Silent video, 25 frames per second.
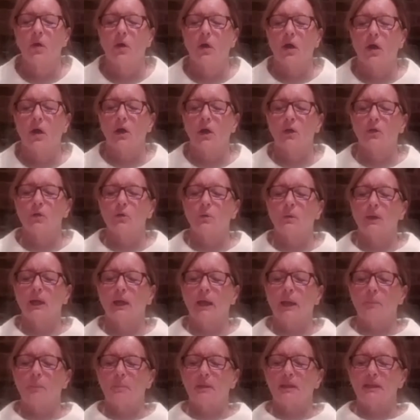Are you
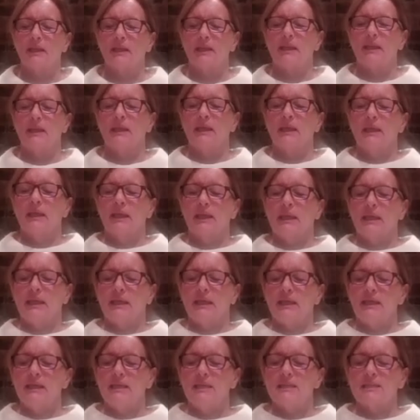happily
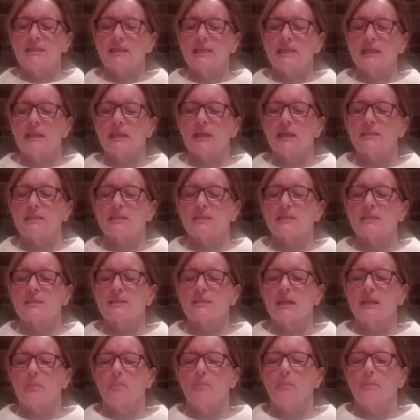easing and
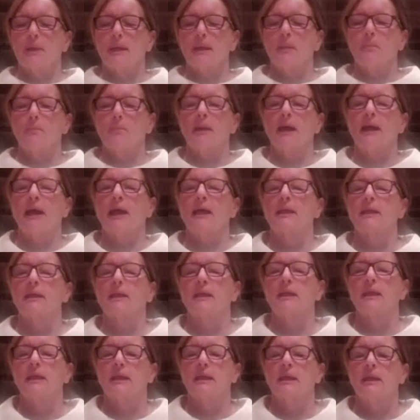slumping back?
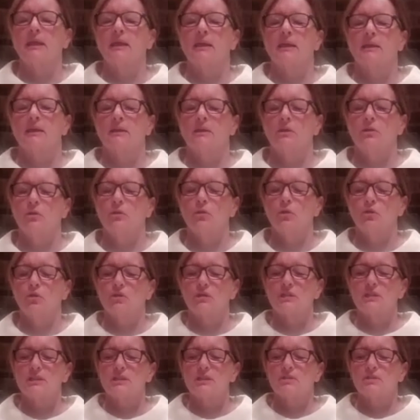
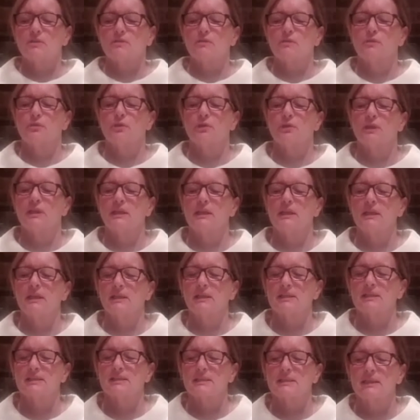Not into fully
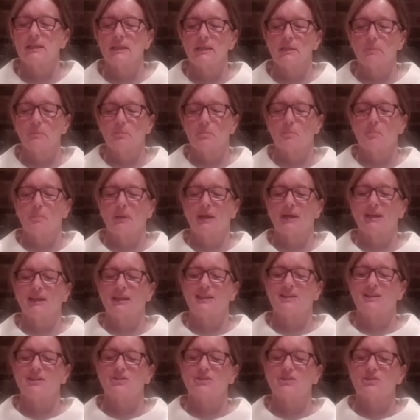asleep, but
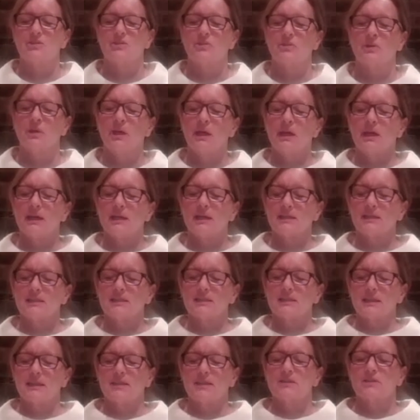into a
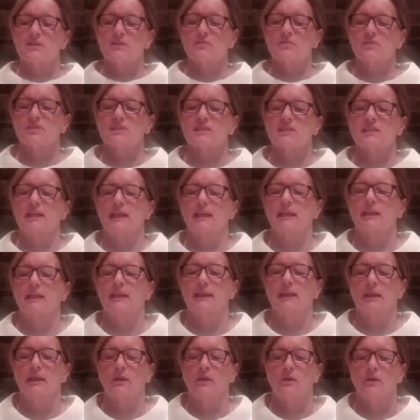sense of
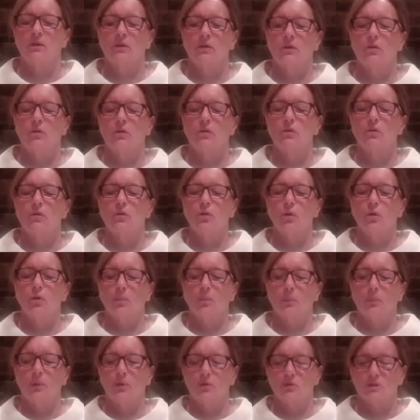settling your
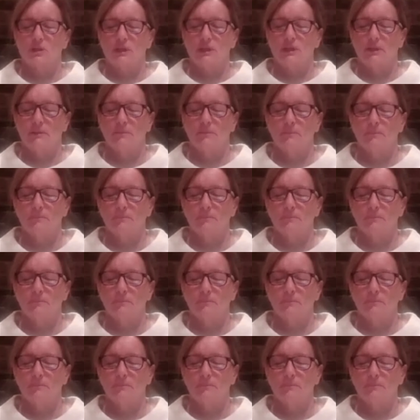body.